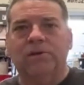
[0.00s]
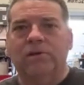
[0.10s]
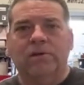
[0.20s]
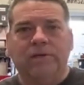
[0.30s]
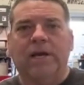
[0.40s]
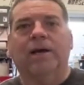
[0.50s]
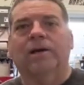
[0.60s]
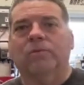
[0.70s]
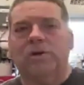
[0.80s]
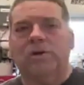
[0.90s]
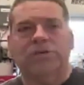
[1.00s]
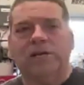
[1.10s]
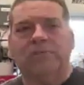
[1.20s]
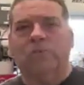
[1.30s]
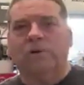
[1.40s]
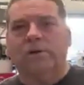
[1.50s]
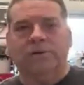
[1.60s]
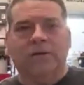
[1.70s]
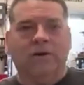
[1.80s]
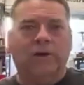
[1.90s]
Yeah, we're all
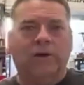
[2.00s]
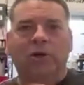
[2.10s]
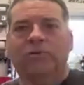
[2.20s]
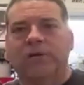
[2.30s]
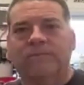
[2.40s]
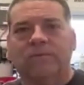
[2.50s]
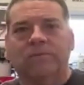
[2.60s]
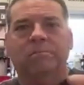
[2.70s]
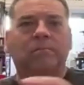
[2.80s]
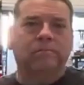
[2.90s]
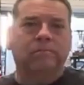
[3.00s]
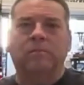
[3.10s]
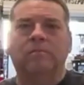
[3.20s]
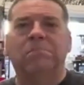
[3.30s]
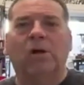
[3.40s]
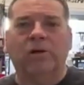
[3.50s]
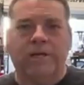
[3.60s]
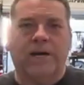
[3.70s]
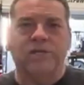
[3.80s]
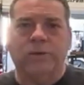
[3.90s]
all over different
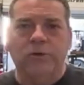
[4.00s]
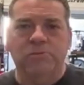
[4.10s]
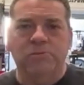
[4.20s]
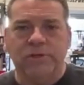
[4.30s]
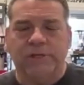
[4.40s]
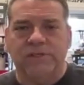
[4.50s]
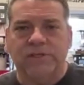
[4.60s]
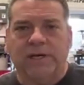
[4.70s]
balkanized groups, you could say.